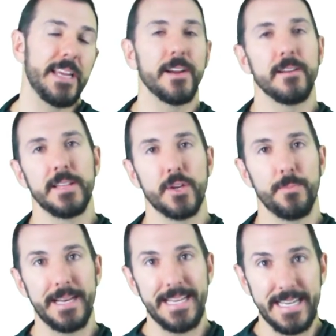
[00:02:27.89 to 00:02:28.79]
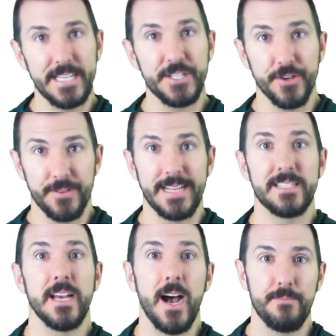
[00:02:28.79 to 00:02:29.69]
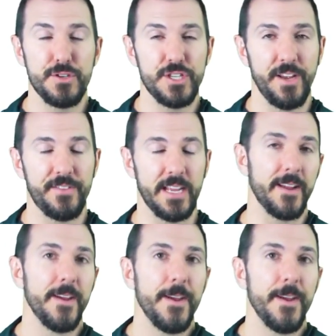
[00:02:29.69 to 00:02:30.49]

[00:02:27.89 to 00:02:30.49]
gear a little bit easier. That's upshifting.